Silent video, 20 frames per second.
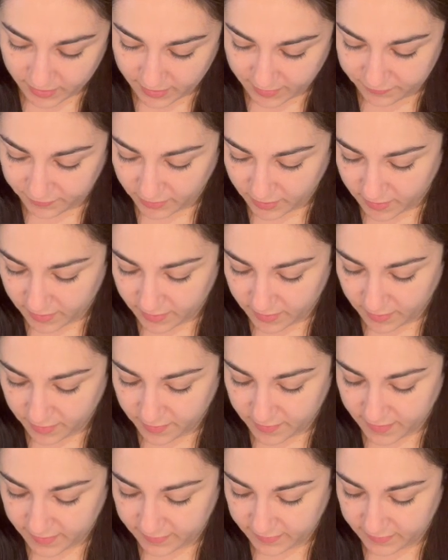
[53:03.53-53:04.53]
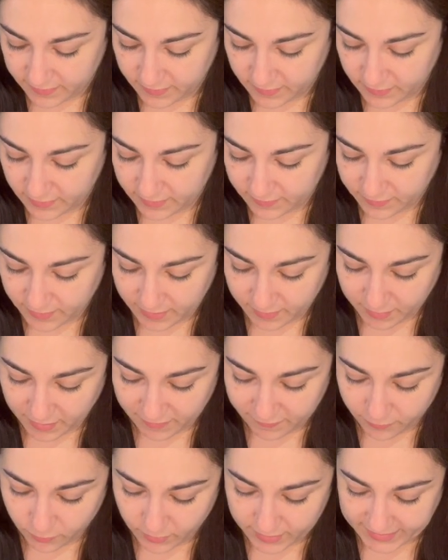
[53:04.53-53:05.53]
I've done 32 divided by
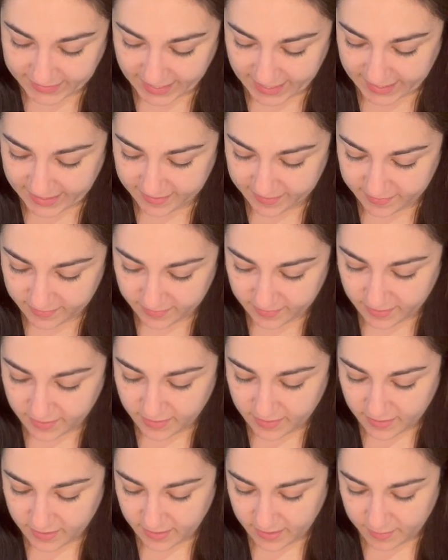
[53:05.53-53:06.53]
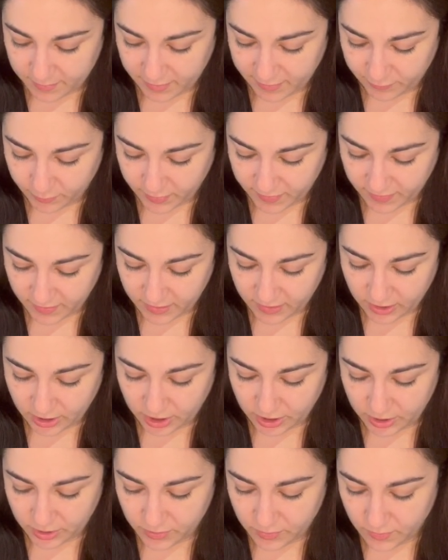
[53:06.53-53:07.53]
4 is 8. I'm left with
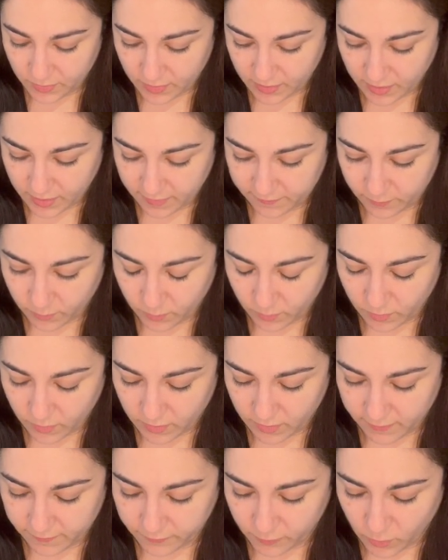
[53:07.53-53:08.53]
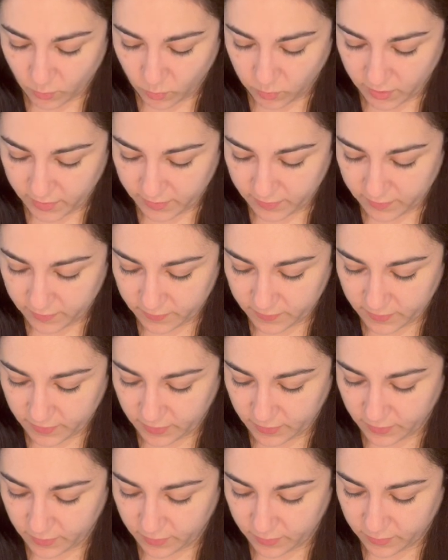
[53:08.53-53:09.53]
q. I've got 1,
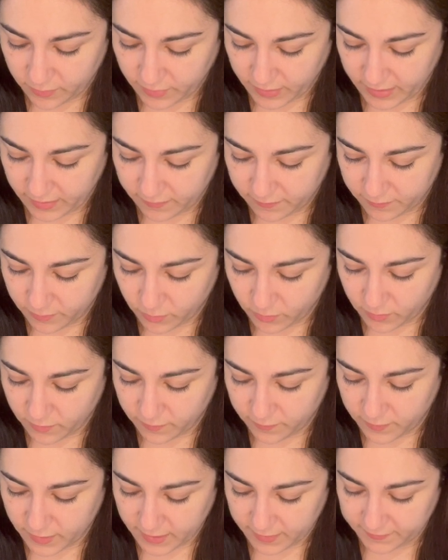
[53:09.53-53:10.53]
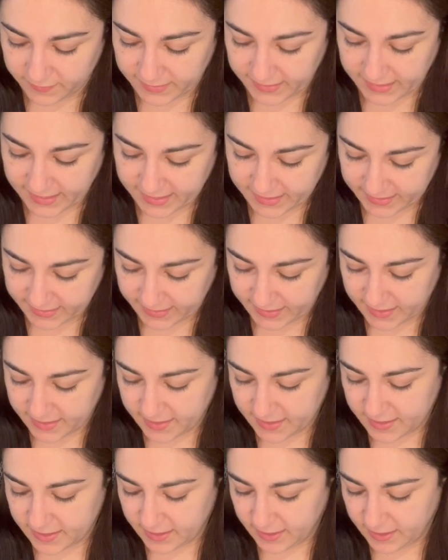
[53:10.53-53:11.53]
2, 3, 4, 5, 6,
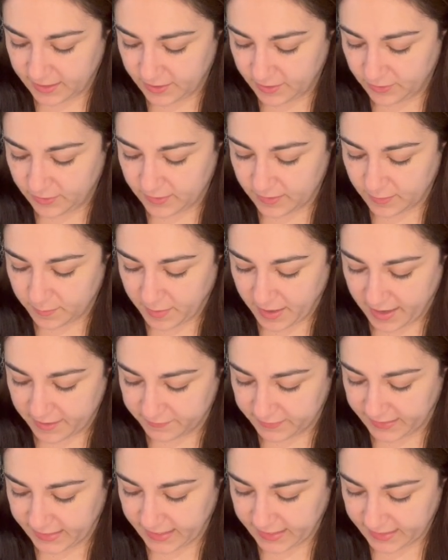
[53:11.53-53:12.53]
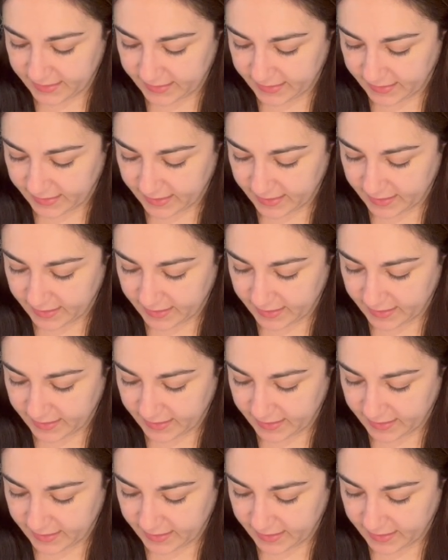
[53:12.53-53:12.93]
q to the power of 6,